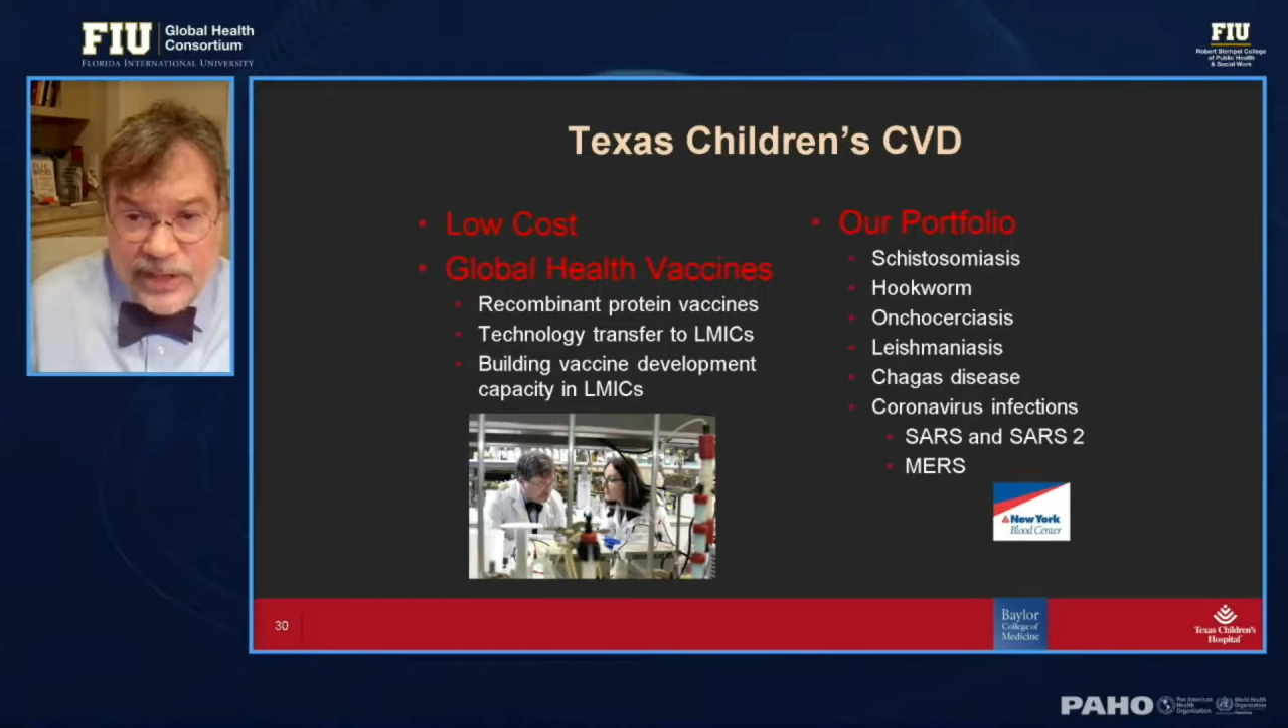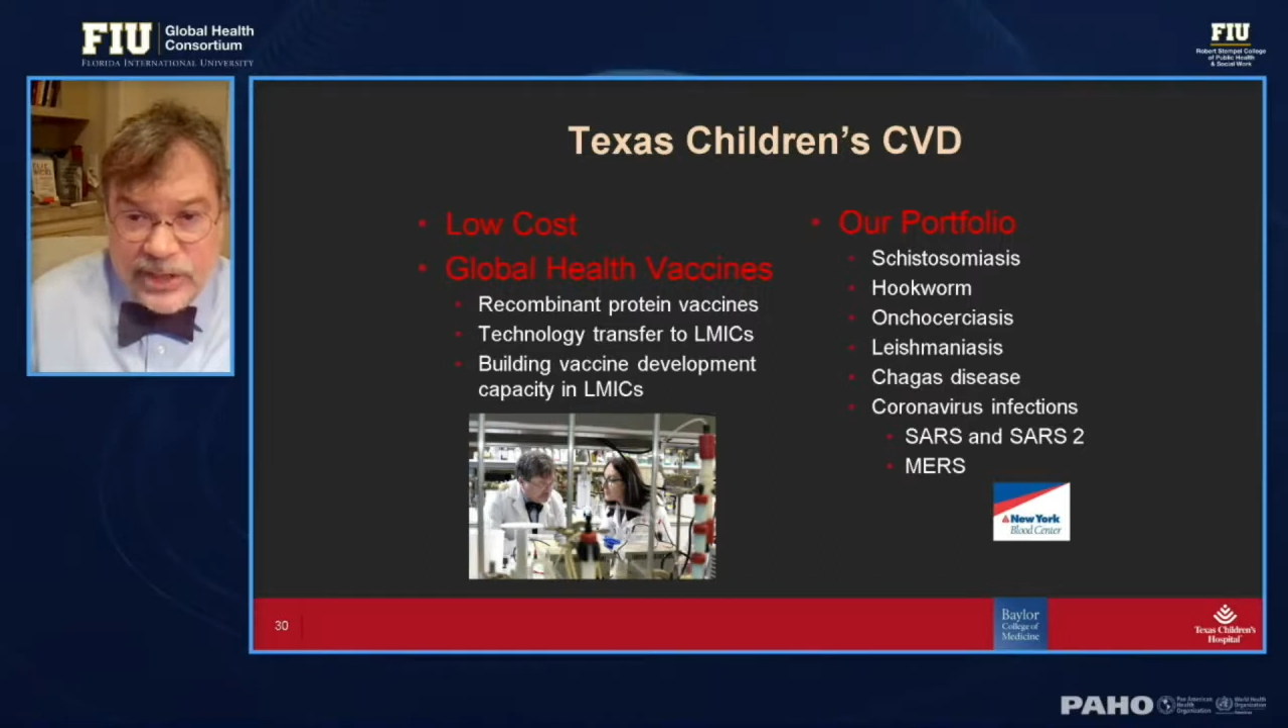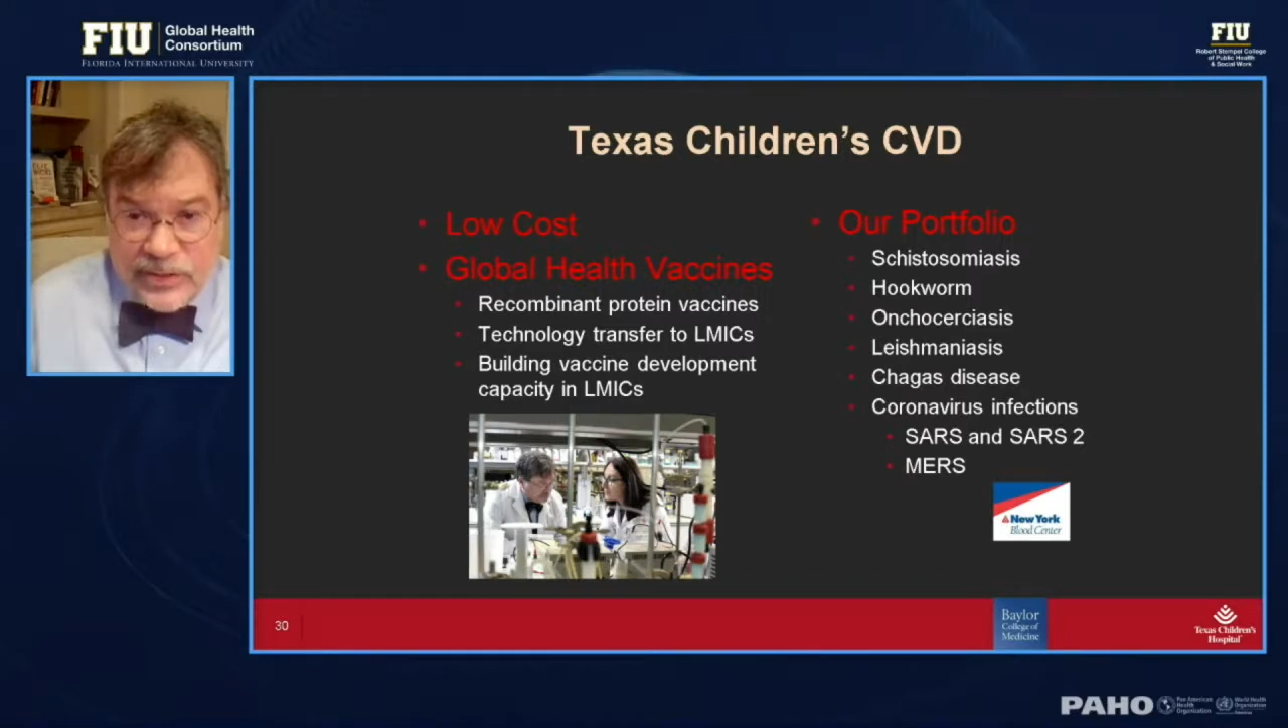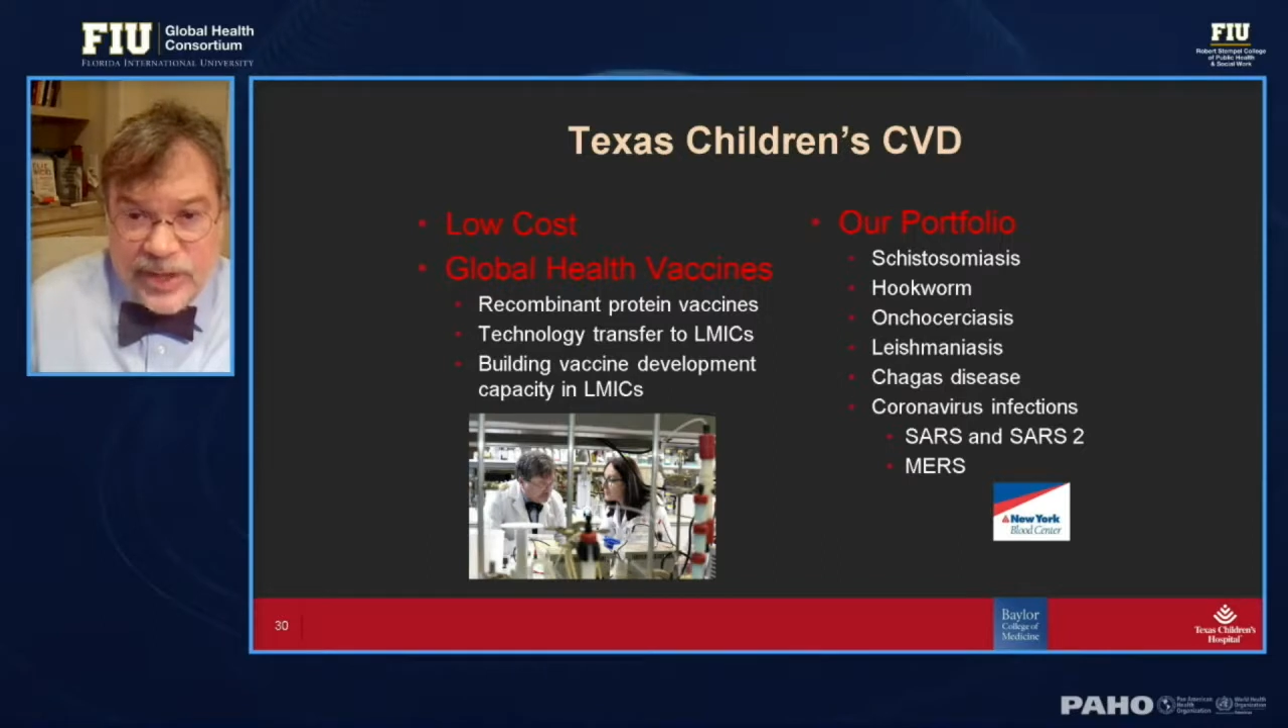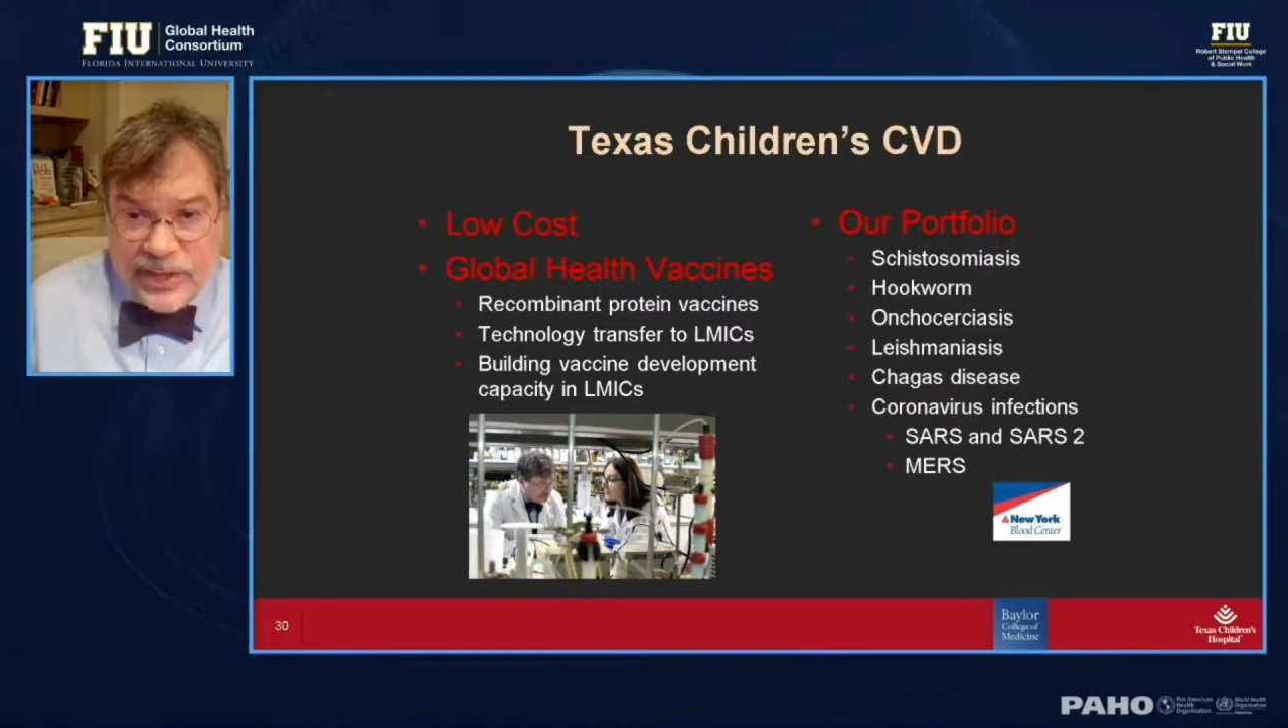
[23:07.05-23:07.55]

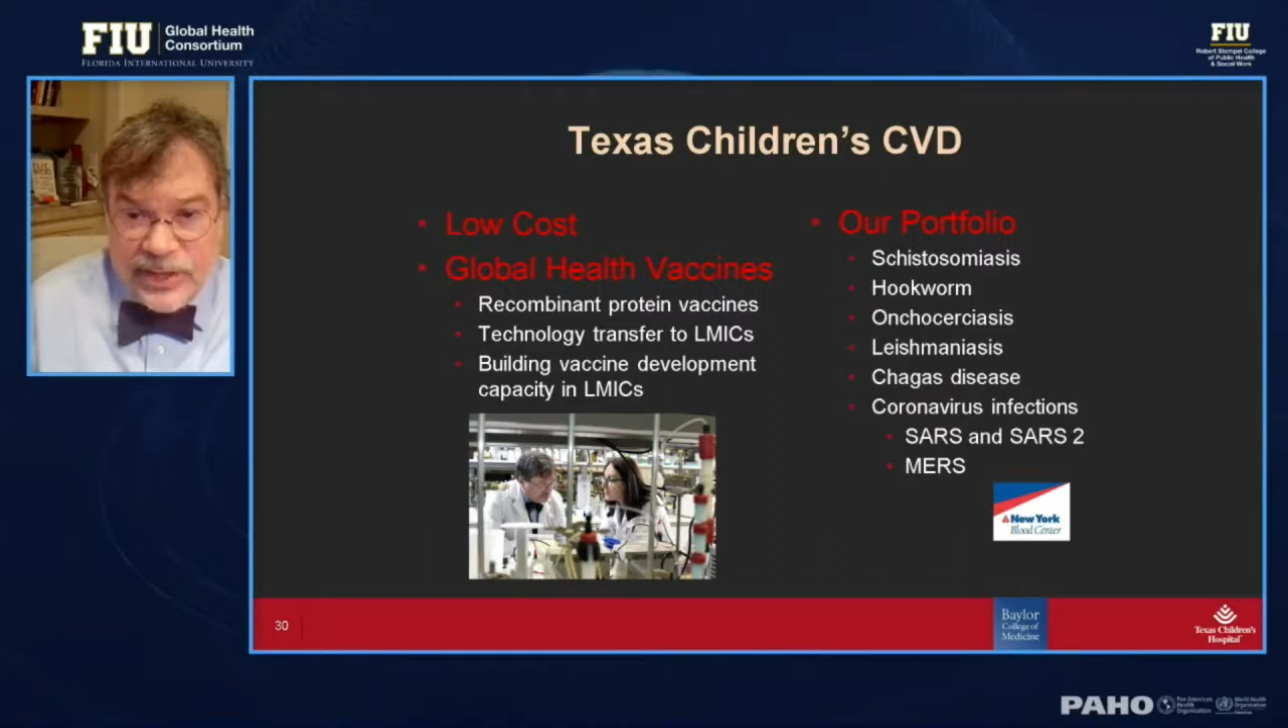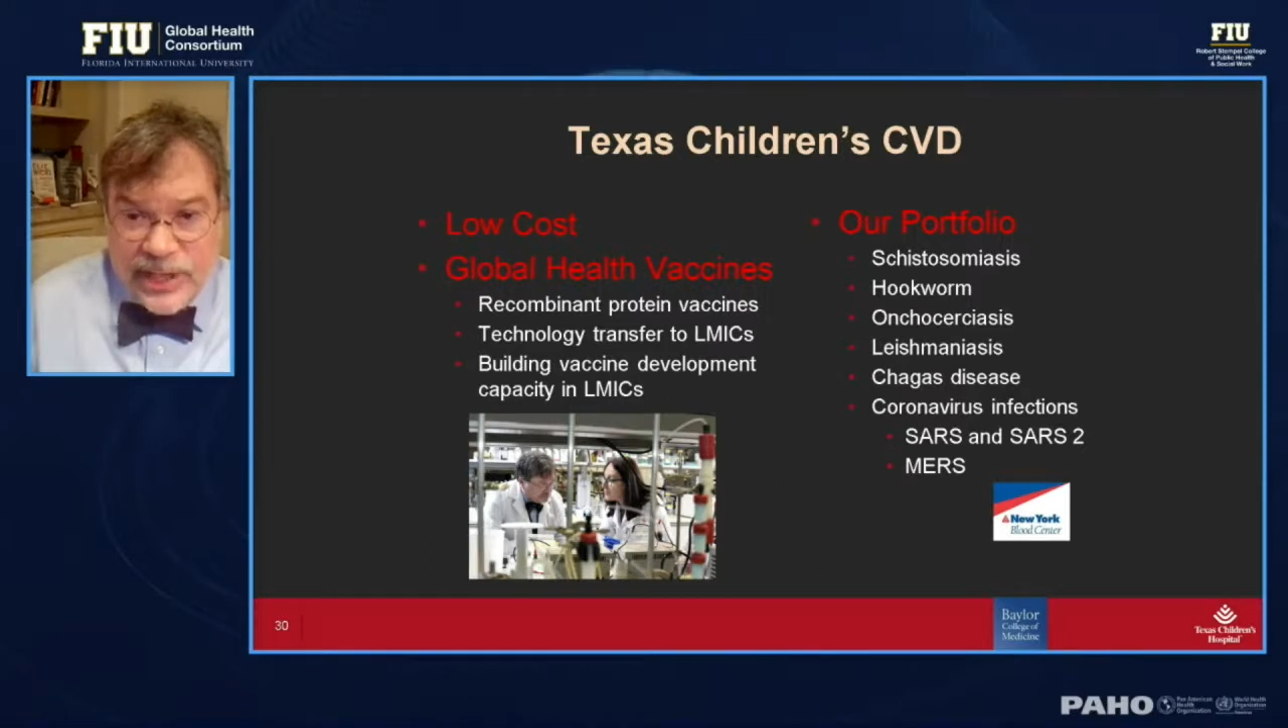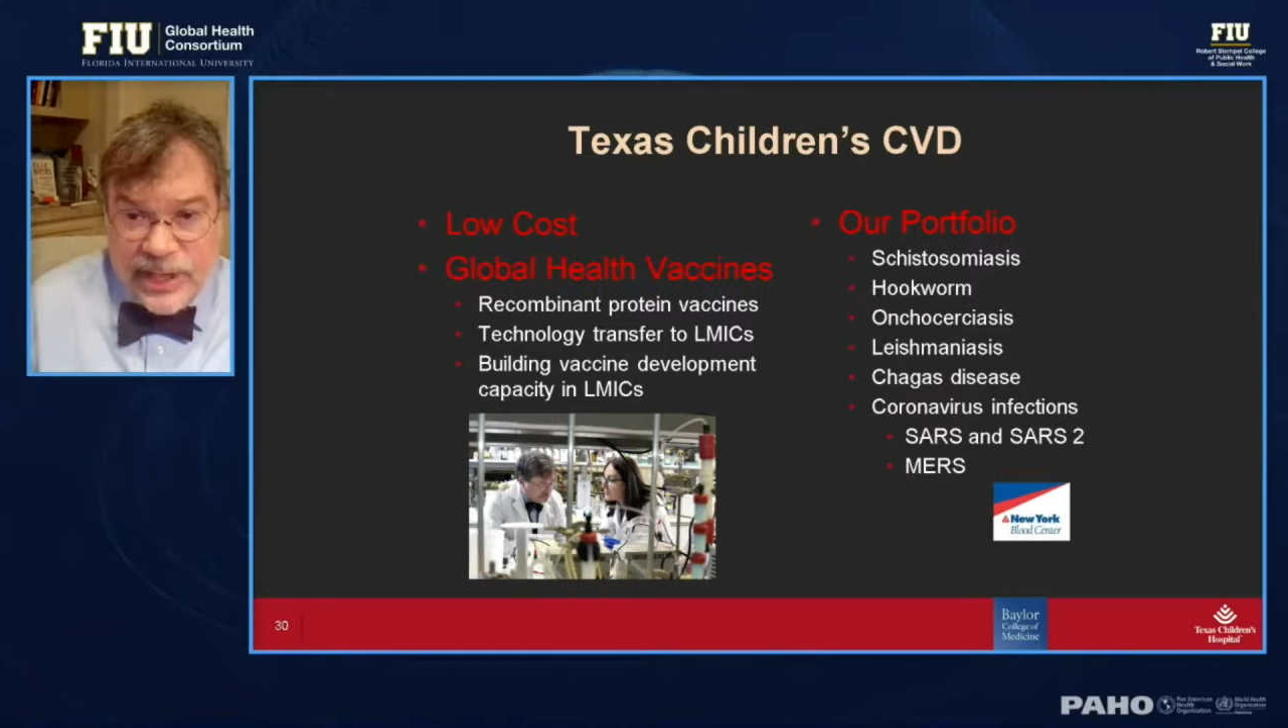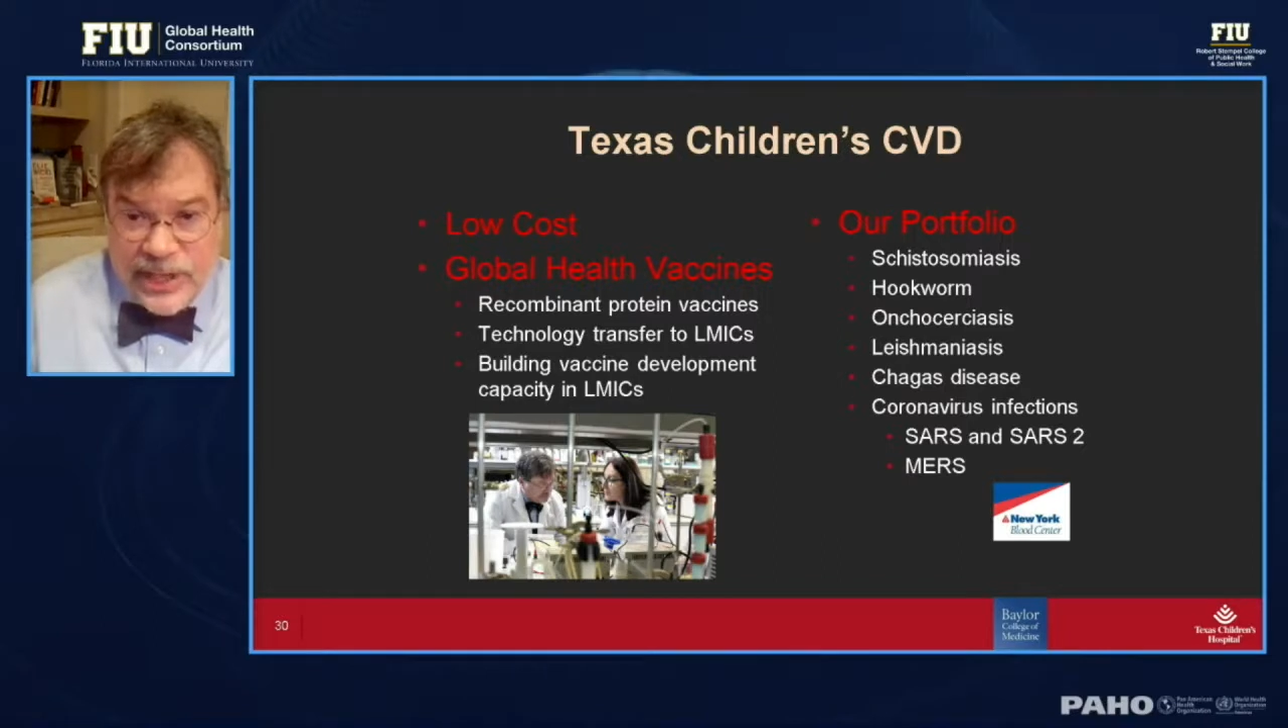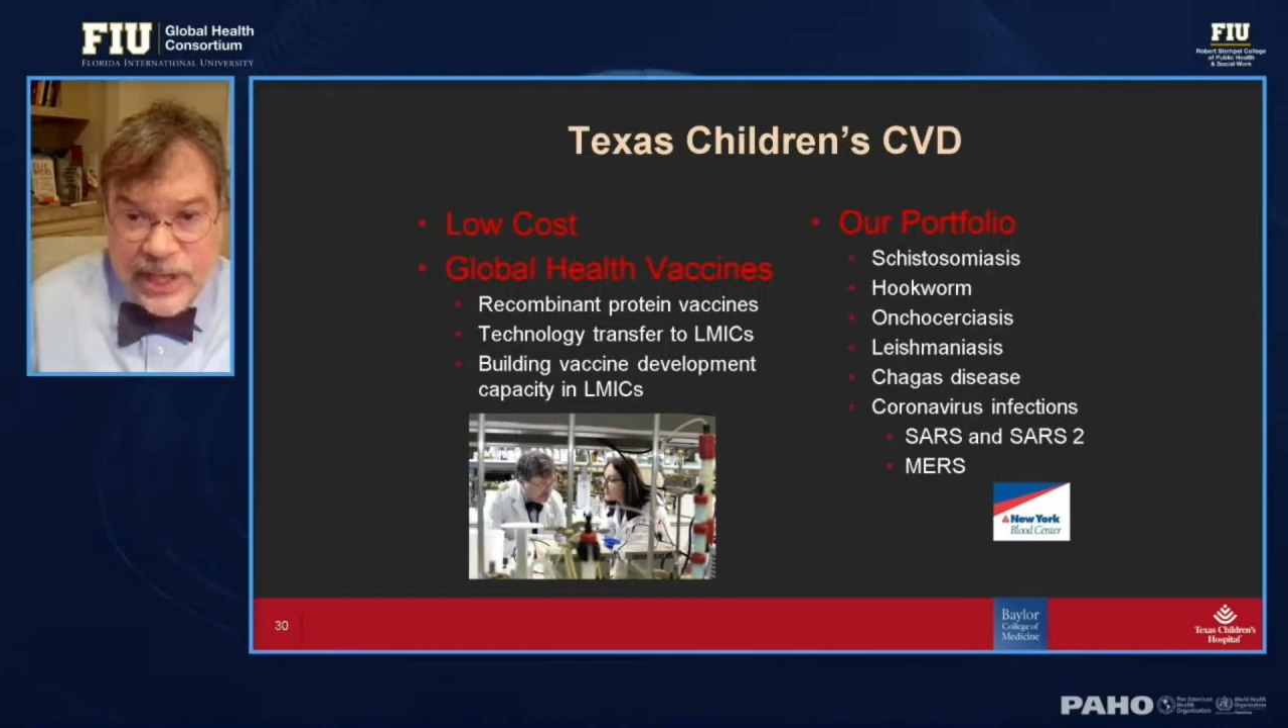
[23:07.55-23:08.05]
interested